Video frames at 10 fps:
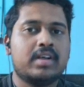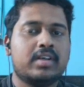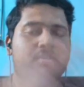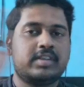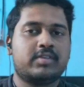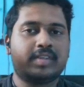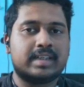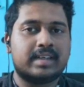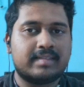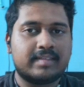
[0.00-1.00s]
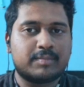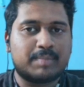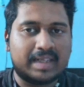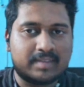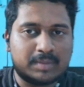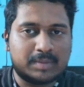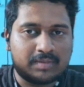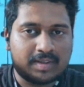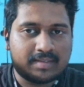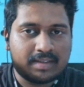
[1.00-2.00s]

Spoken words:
So this was the analysis pan subject wise.